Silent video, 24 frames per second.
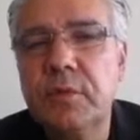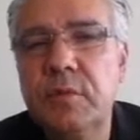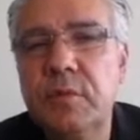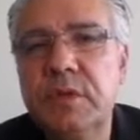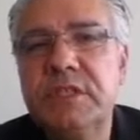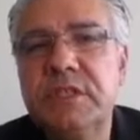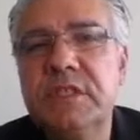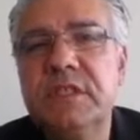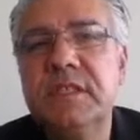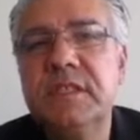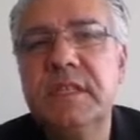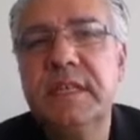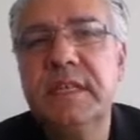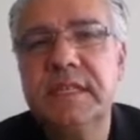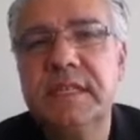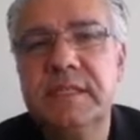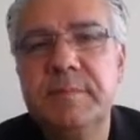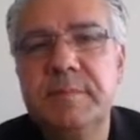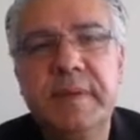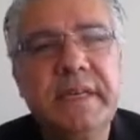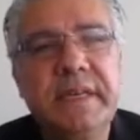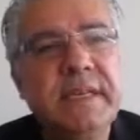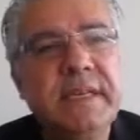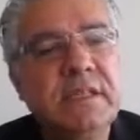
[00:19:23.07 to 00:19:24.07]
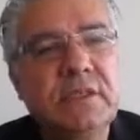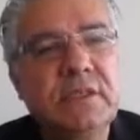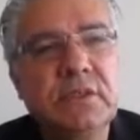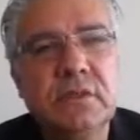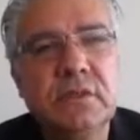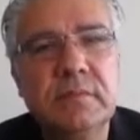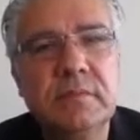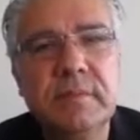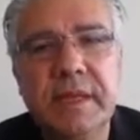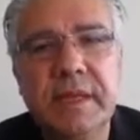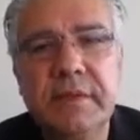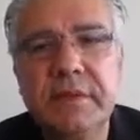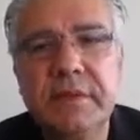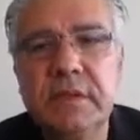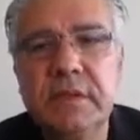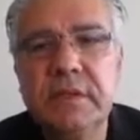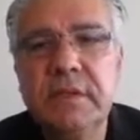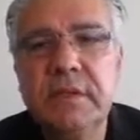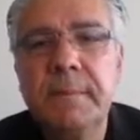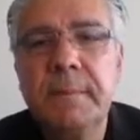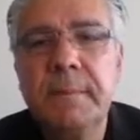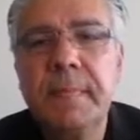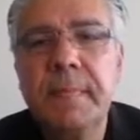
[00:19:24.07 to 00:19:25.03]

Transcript: which is an experiential method,